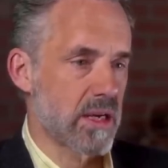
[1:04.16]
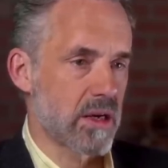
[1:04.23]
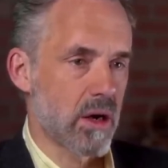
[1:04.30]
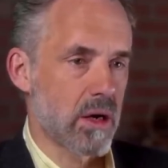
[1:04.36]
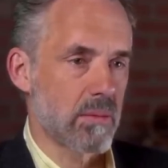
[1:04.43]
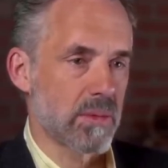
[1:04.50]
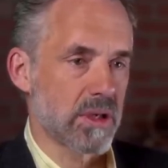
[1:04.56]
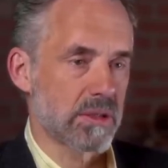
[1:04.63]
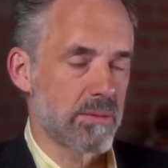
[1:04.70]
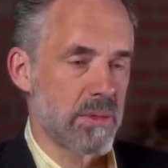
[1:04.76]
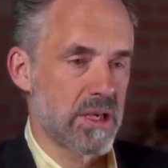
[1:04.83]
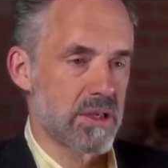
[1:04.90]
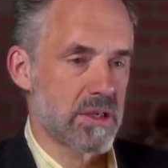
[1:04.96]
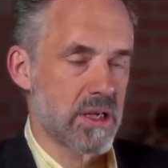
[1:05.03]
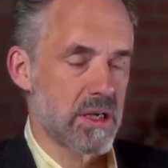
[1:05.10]
and harmless
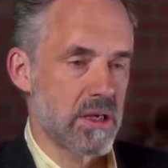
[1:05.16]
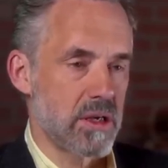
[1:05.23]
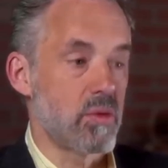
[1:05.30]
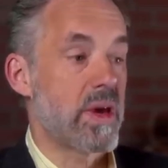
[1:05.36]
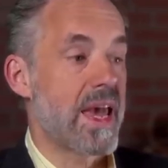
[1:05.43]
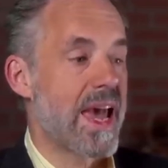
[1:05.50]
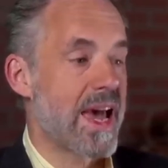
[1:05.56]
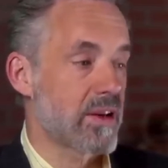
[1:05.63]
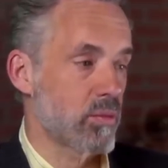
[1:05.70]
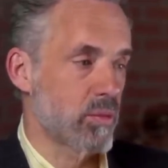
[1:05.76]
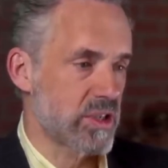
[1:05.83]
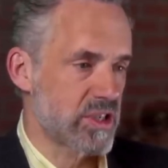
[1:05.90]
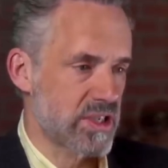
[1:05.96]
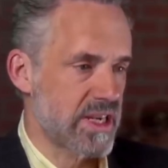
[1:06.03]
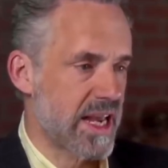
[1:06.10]
means that you can't
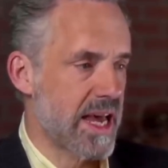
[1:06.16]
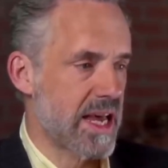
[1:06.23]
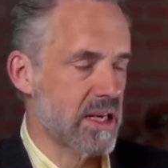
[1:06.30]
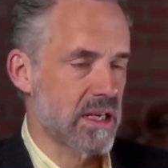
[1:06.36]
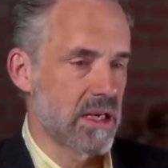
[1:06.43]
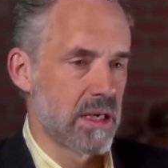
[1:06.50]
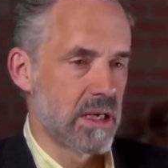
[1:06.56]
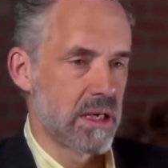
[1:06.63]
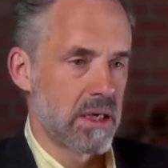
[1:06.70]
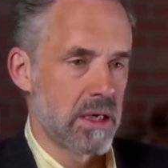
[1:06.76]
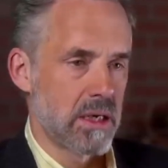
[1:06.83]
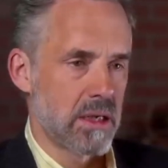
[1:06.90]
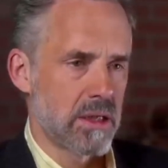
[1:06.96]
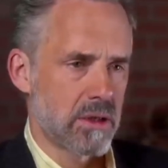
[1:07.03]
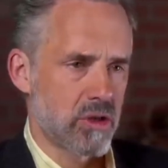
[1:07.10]
withstand
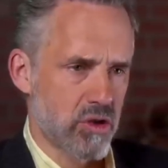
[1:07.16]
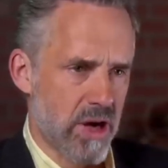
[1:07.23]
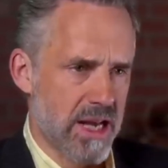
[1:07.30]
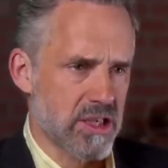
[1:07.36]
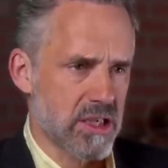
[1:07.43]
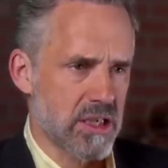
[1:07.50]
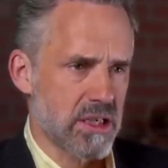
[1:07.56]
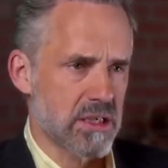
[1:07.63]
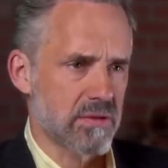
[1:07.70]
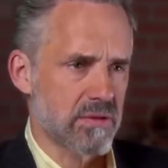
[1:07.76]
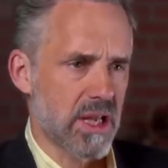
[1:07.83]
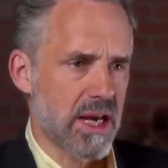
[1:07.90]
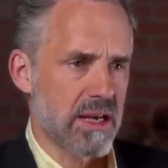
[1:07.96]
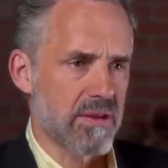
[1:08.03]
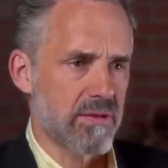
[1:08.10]
the tragedies of
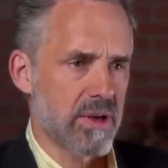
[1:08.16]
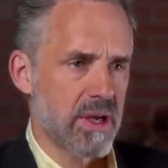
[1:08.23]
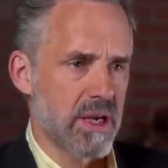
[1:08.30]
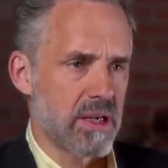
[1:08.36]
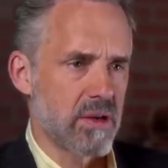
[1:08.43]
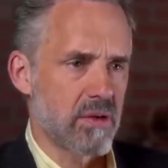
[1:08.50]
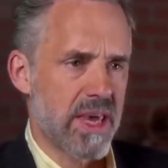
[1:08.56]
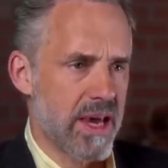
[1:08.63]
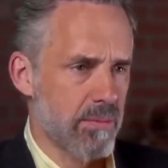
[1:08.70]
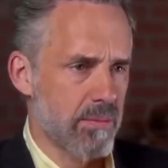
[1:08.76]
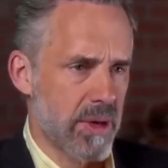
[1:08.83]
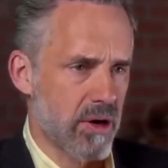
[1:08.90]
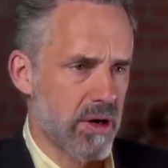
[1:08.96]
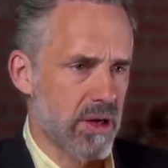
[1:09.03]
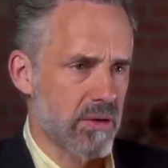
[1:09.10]
life. You can't
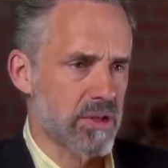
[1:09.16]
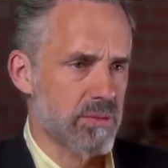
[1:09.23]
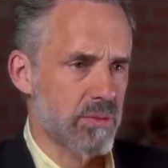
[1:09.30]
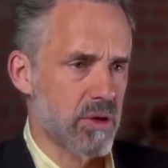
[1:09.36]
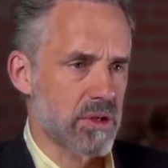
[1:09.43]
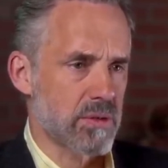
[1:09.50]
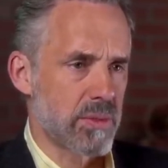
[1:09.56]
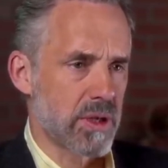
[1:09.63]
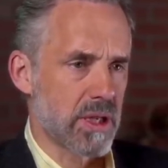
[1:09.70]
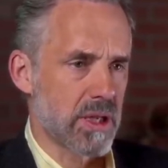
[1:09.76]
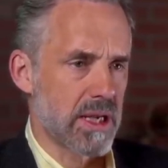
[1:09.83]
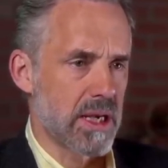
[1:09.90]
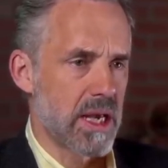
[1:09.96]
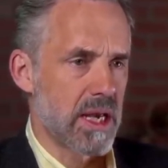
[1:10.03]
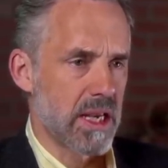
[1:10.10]
bear any
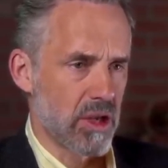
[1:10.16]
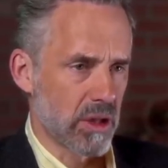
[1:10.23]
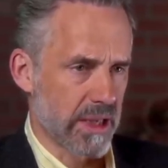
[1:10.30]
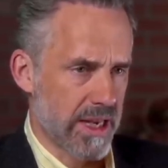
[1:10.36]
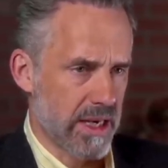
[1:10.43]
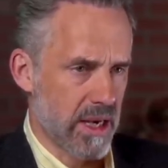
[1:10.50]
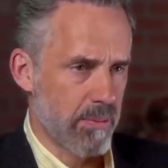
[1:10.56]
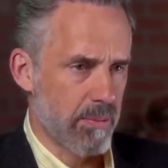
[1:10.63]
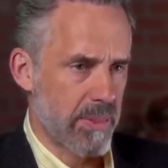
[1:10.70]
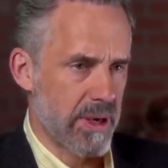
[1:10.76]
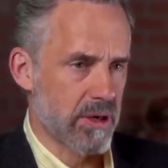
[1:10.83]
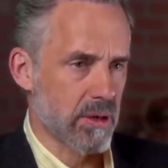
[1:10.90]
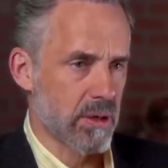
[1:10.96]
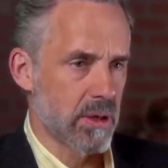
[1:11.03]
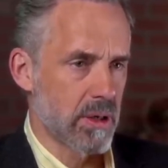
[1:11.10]
responsibility. You'll end up
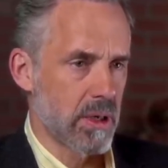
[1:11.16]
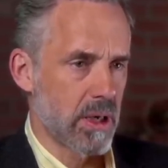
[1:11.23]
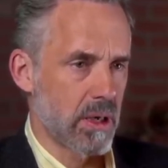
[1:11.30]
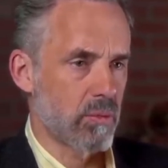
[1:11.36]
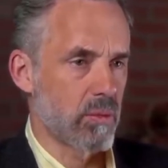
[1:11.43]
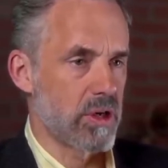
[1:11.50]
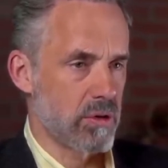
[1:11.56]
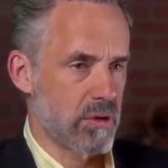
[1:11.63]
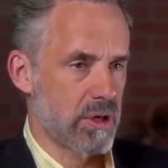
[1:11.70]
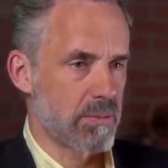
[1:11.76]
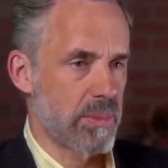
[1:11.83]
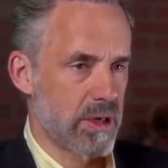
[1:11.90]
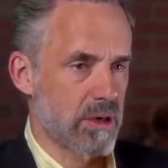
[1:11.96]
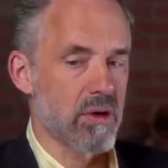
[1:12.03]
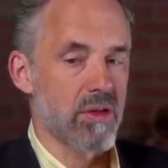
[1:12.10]
bitter. And when you get
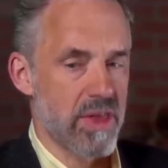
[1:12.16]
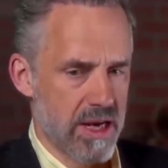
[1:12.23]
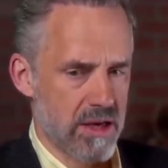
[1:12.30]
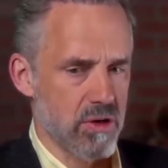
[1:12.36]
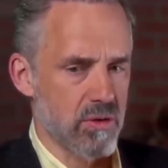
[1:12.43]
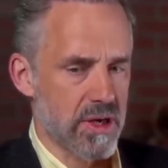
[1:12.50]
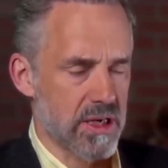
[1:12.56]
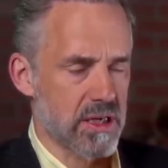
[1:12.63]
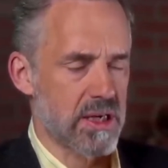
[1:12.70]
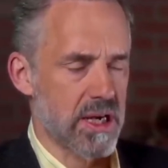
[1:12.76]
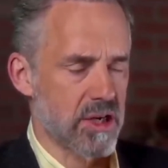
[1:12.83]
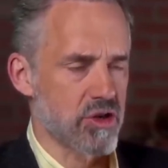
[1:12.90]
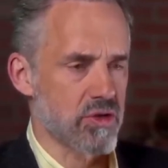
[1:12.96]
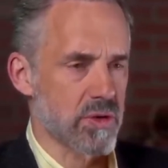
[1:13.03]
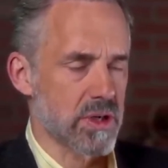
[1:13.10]
bitter, then you get
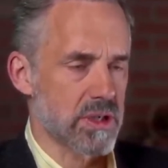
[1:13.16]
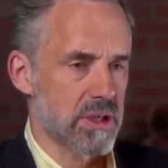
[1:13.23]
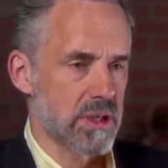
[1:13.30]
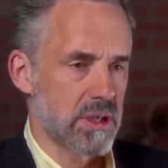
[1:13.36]
dangerous.